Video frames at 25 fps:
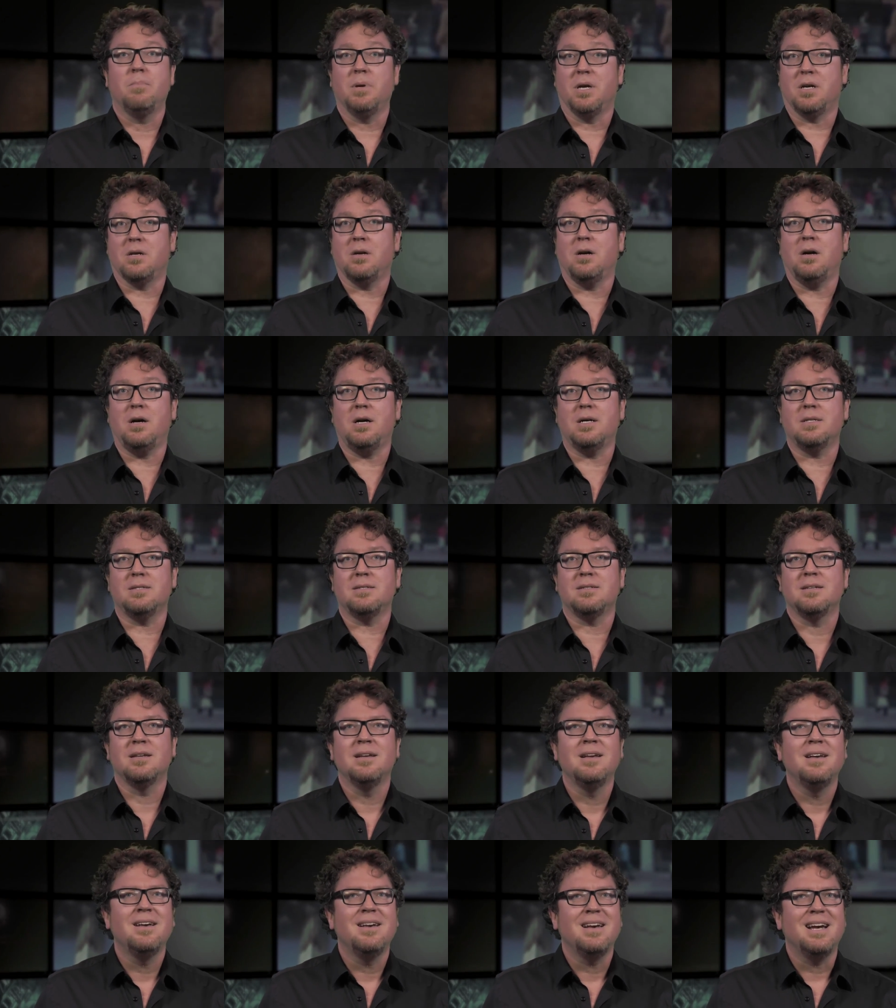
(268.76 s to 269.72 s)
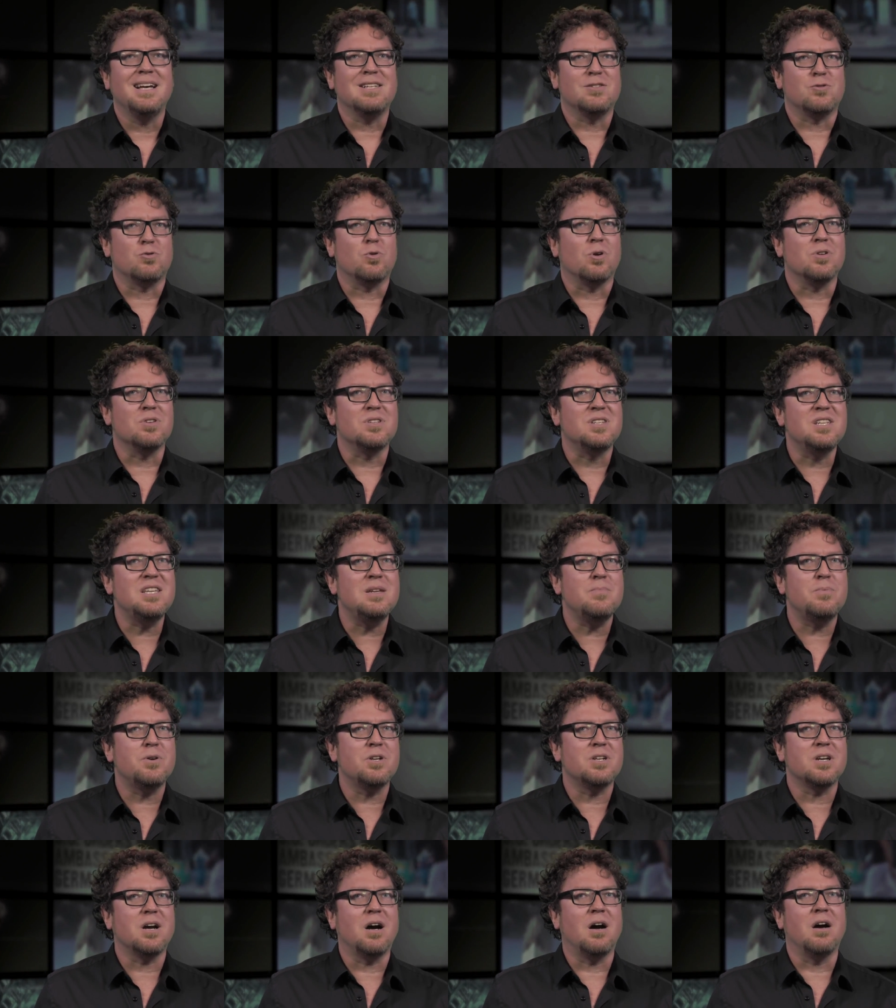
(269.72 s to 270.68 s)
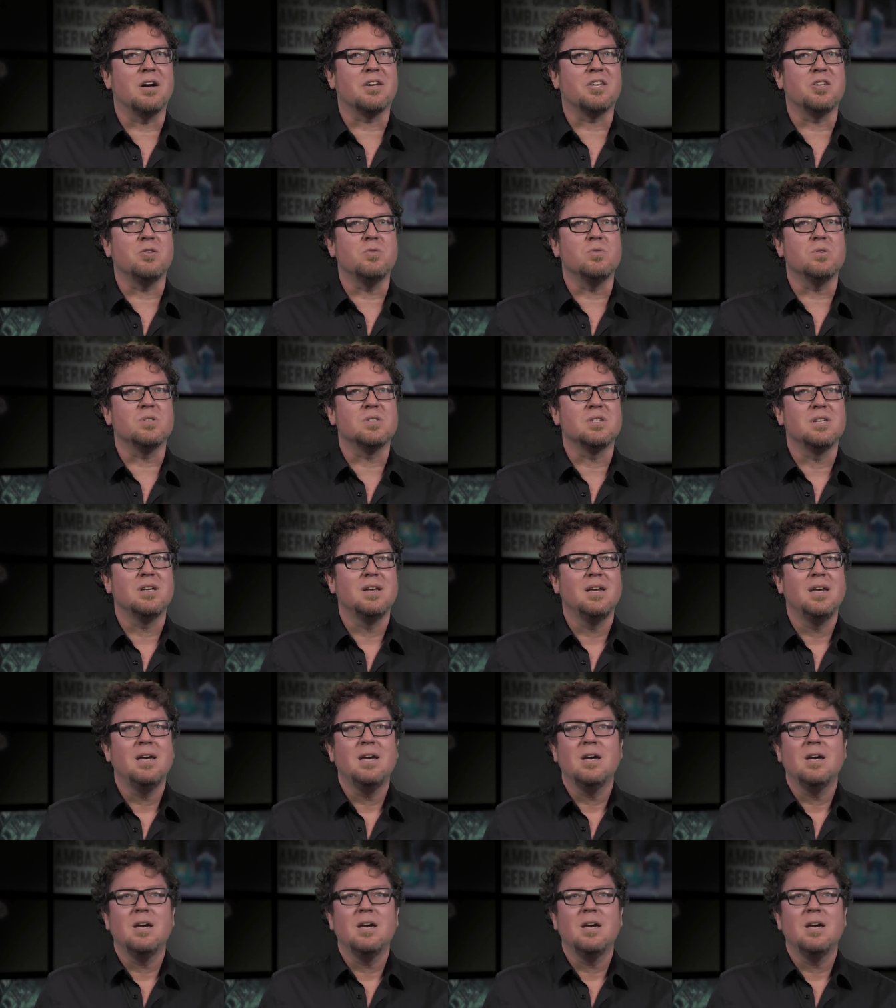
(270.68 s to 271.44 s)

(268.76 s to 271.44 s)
Because, as Ron Deibert argues,